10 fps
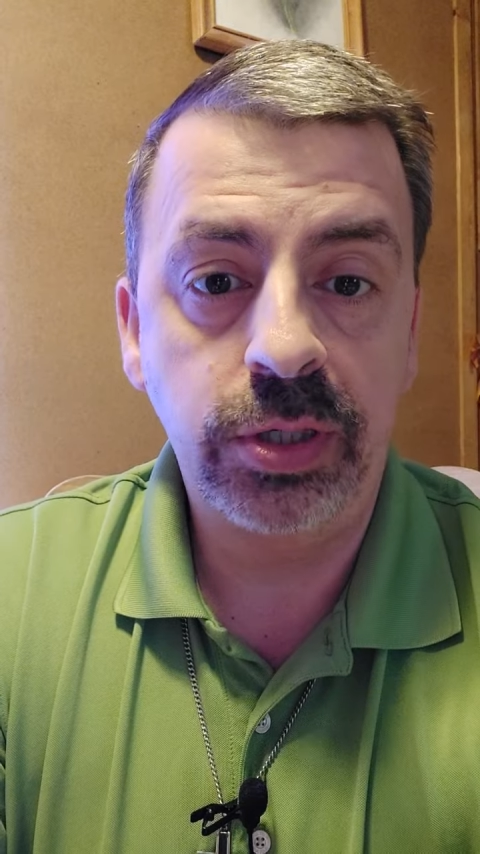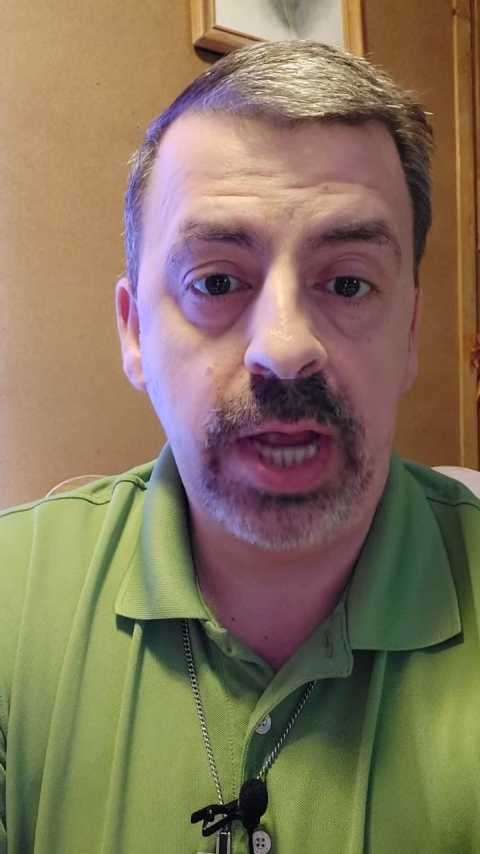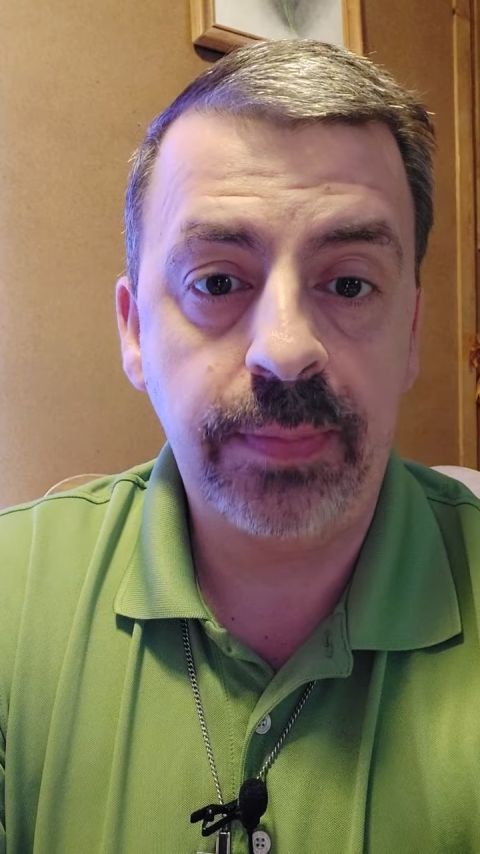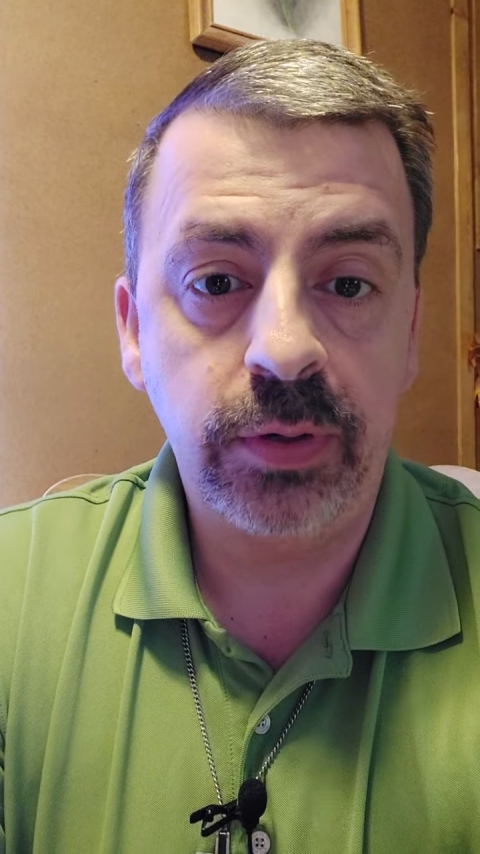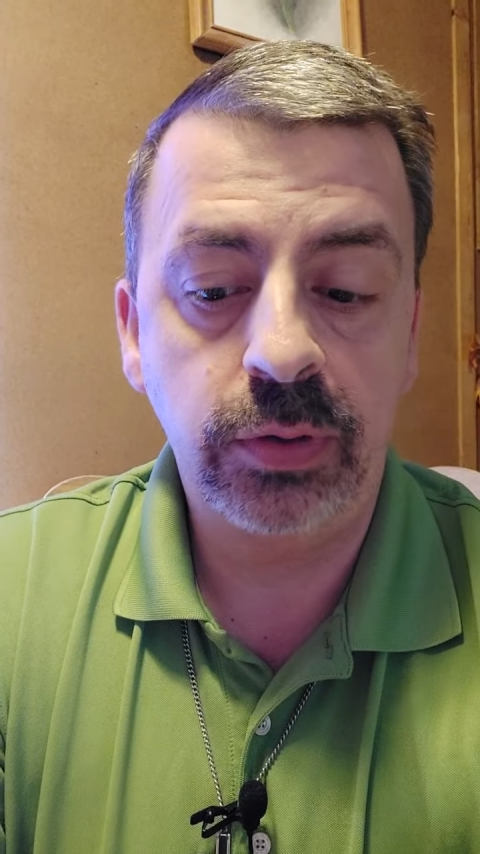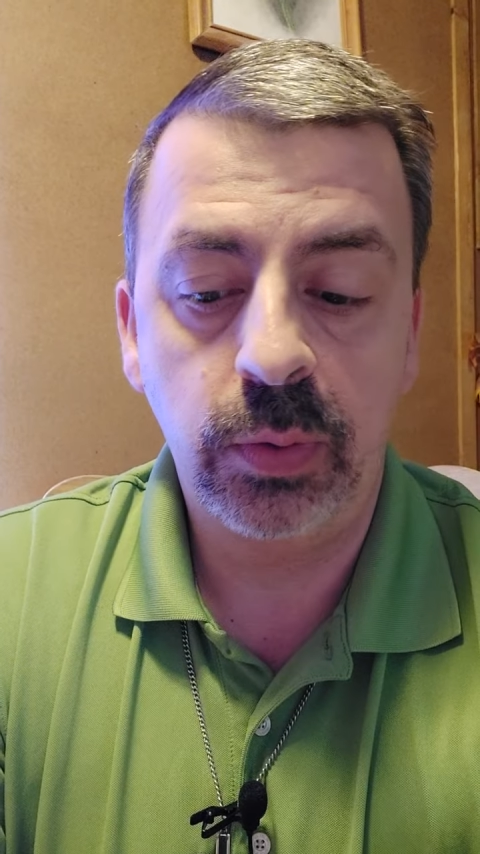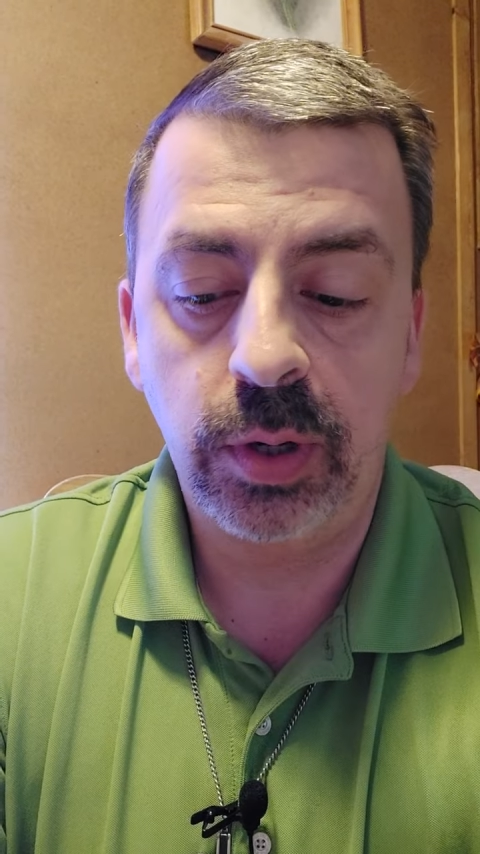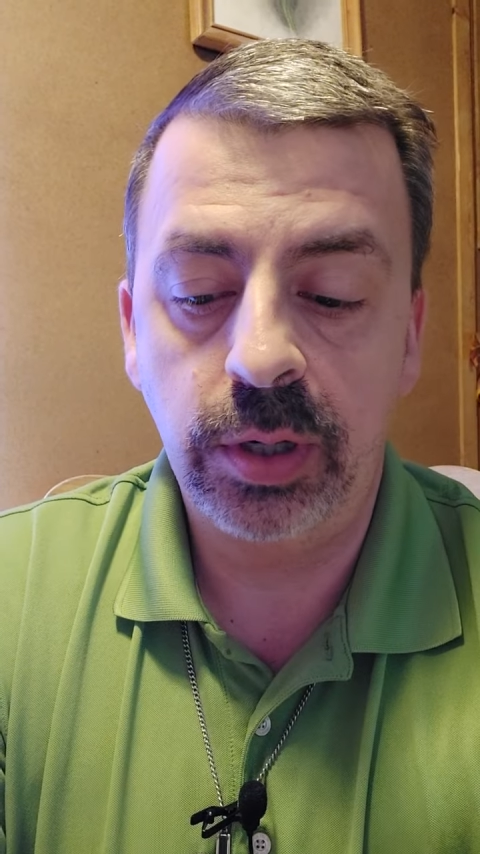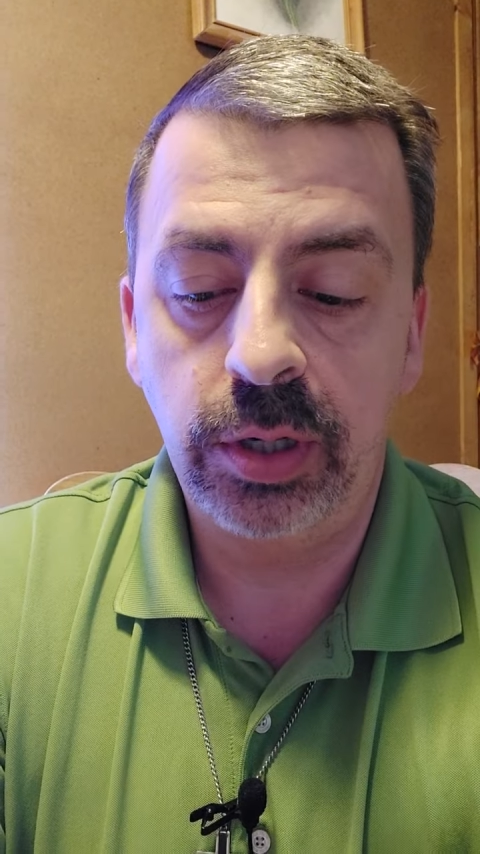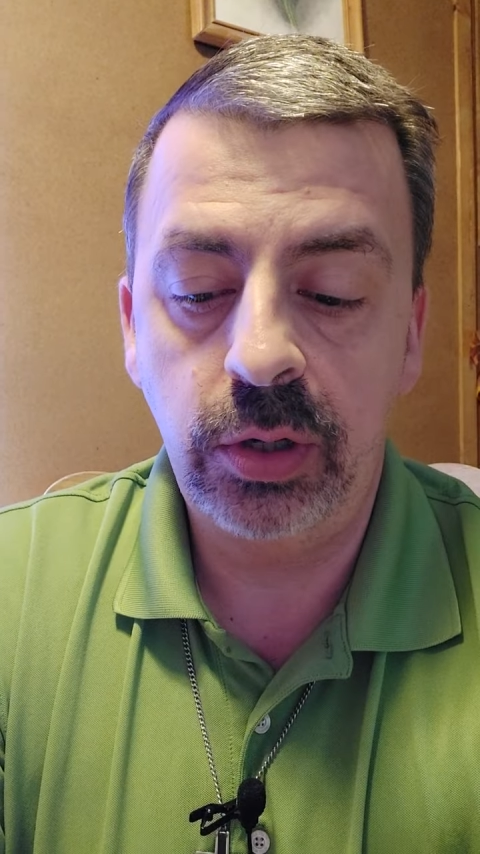chapters we're
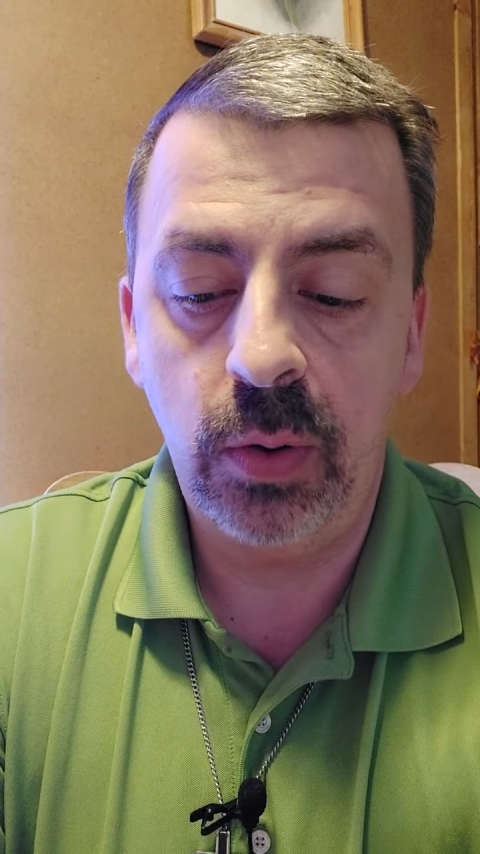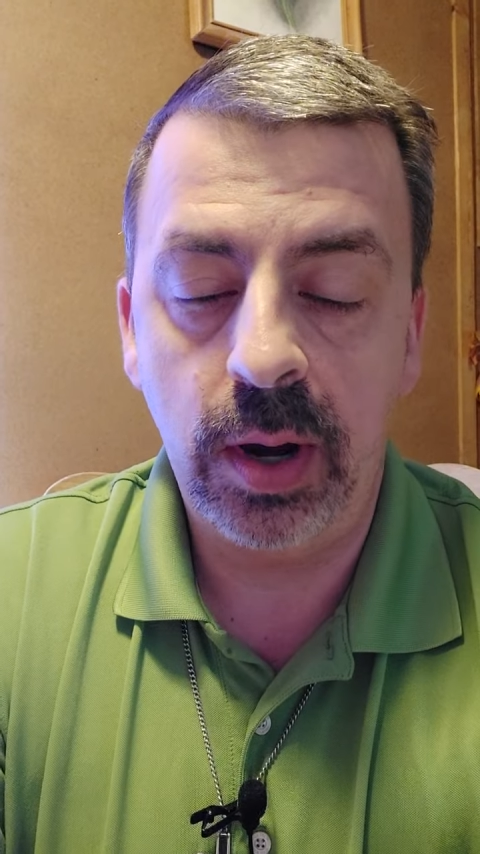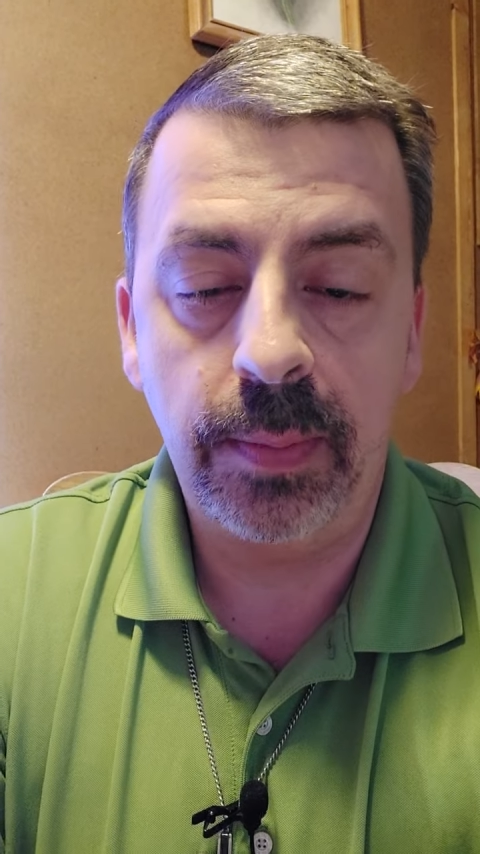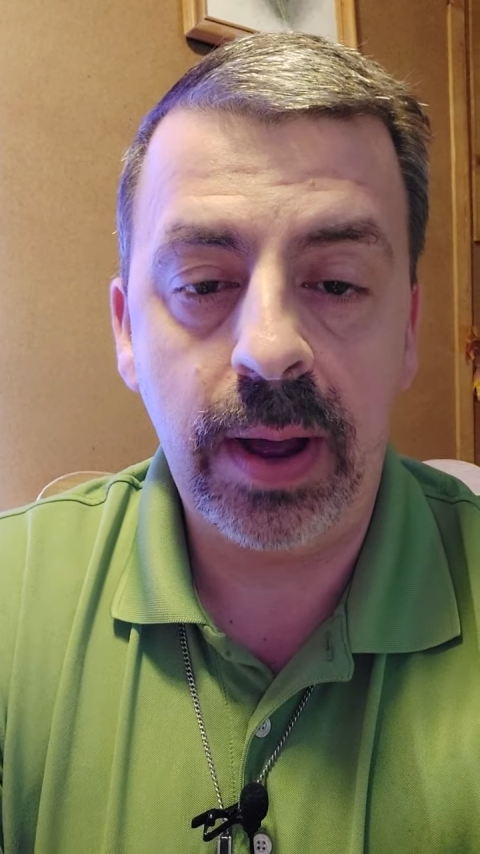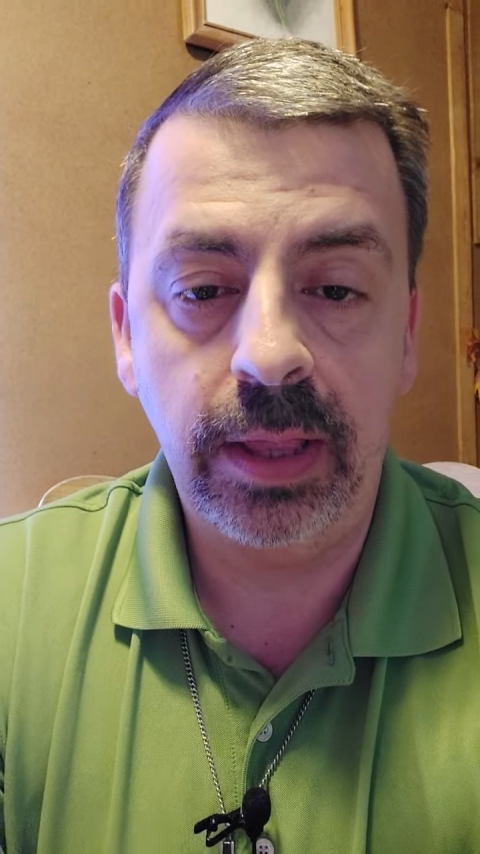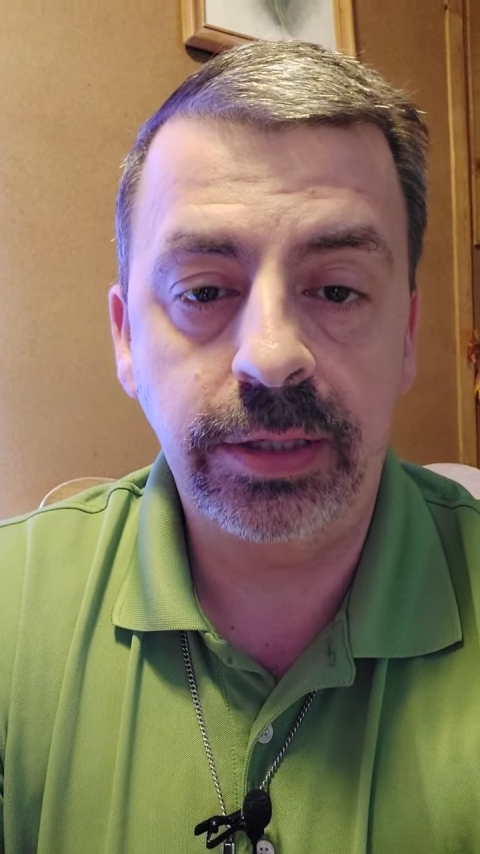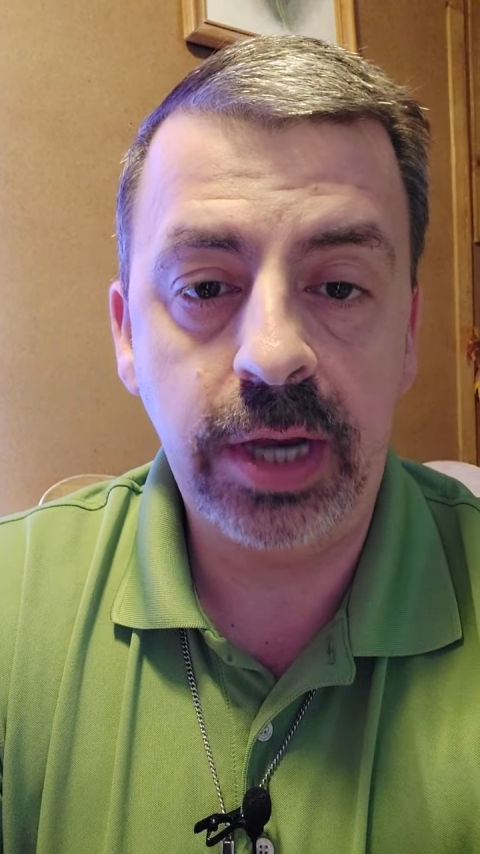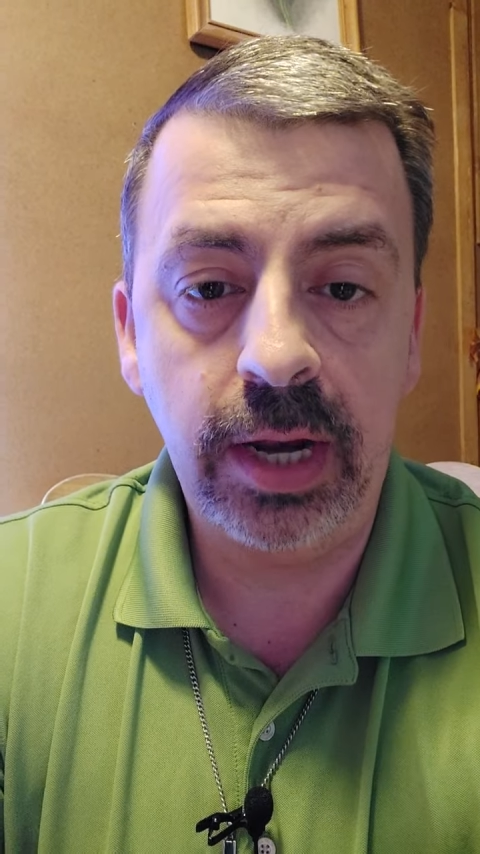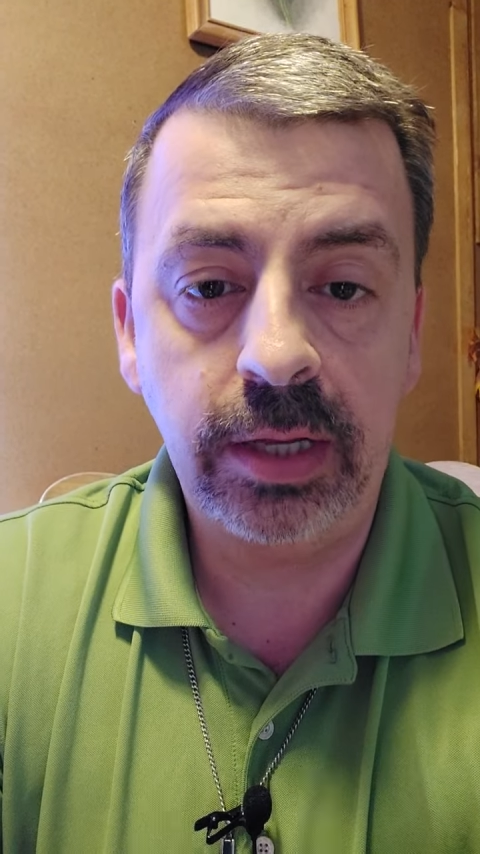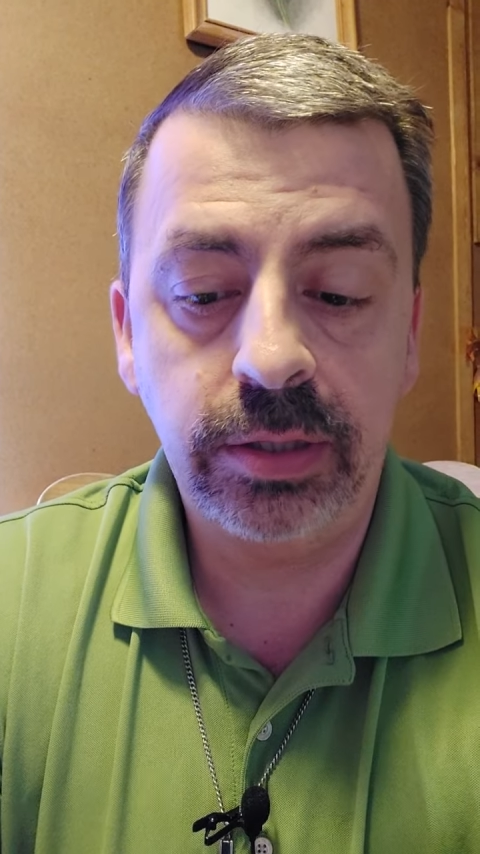going to do on
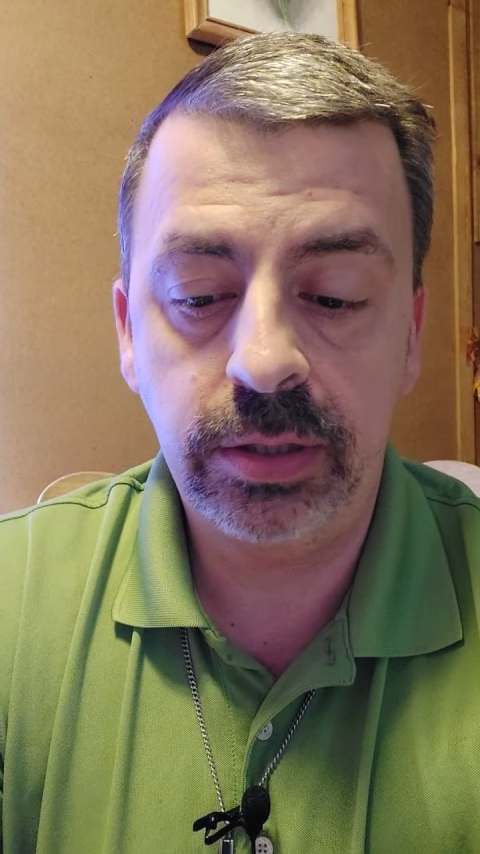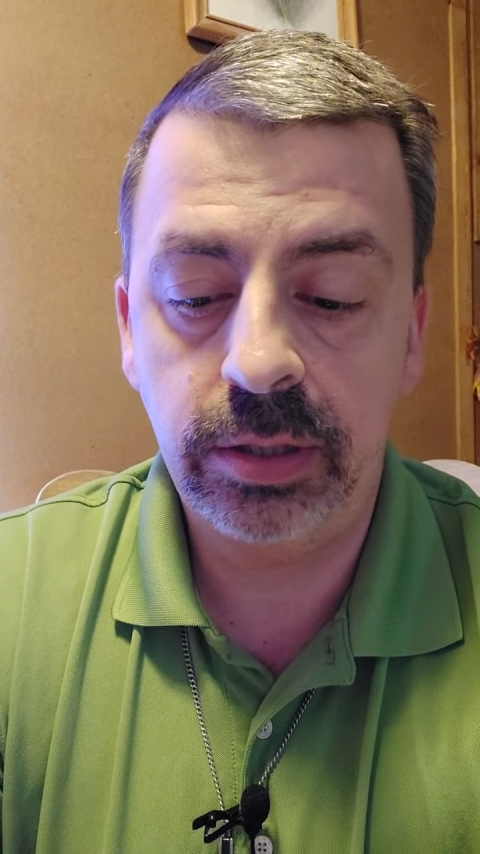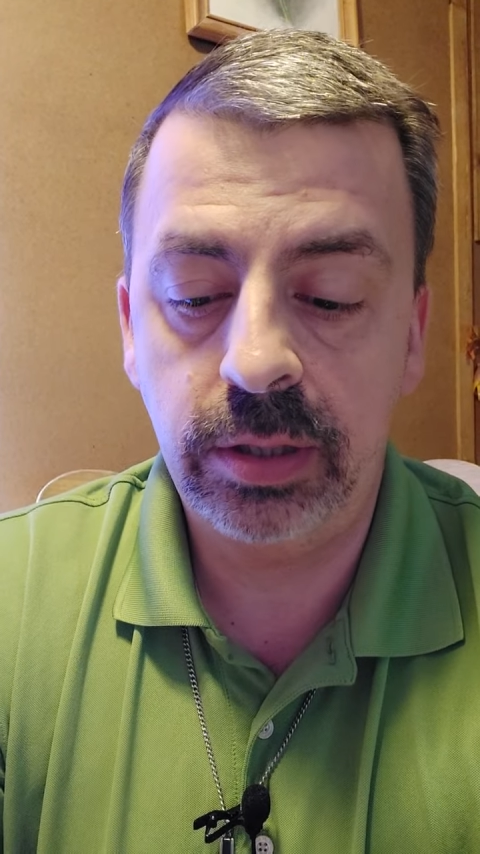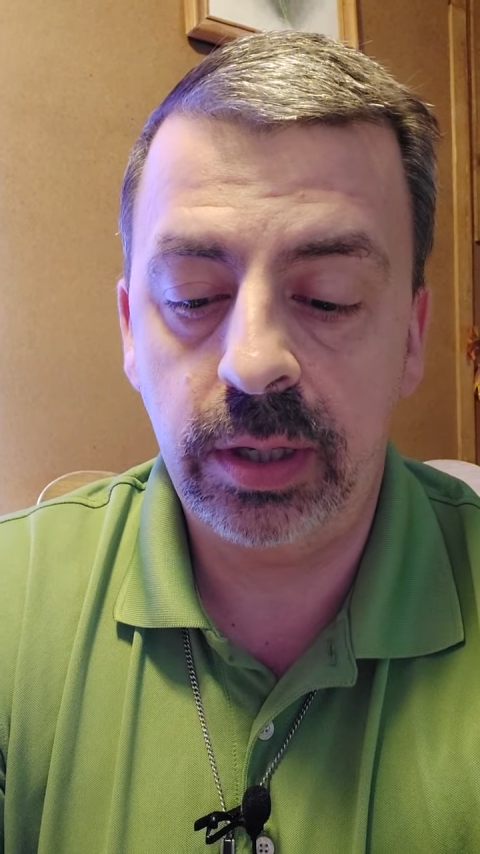apologetics,